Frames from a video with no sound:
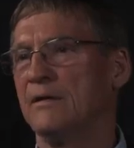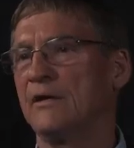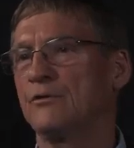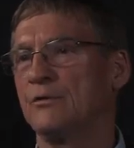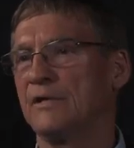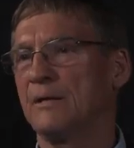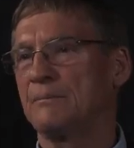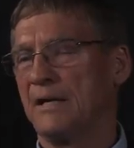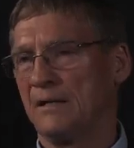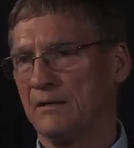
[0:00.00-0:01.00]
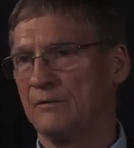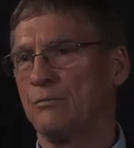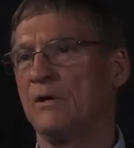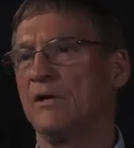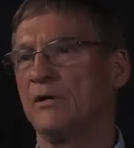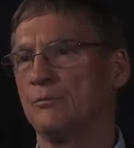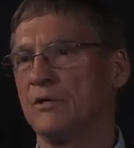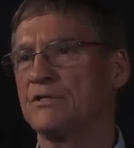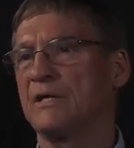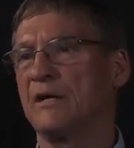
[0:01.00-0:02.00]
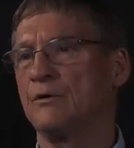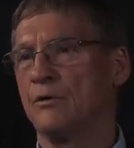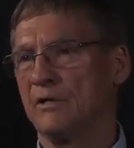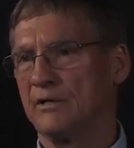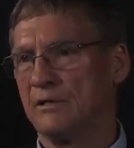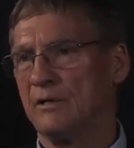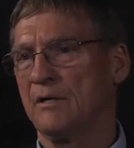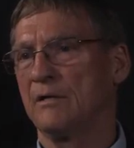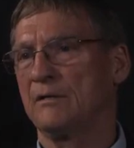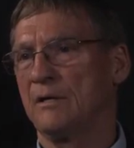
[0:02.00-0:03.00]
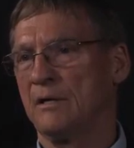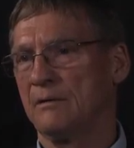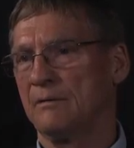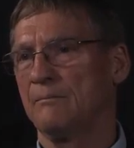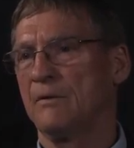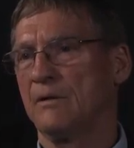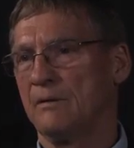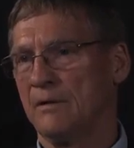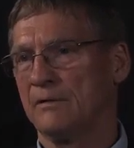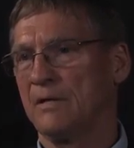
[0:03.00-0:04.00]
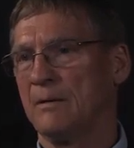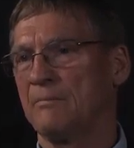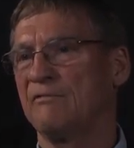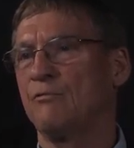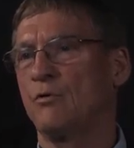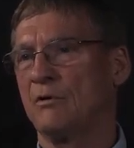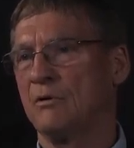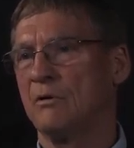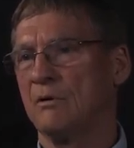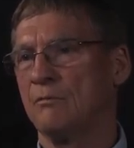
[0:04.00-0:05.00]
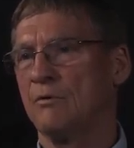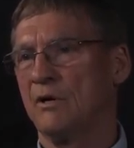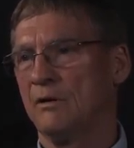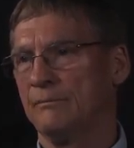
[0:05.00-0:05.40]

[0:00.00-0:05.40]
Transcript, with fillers: Not during that battle. It, it was at an early t uh, time before, uh,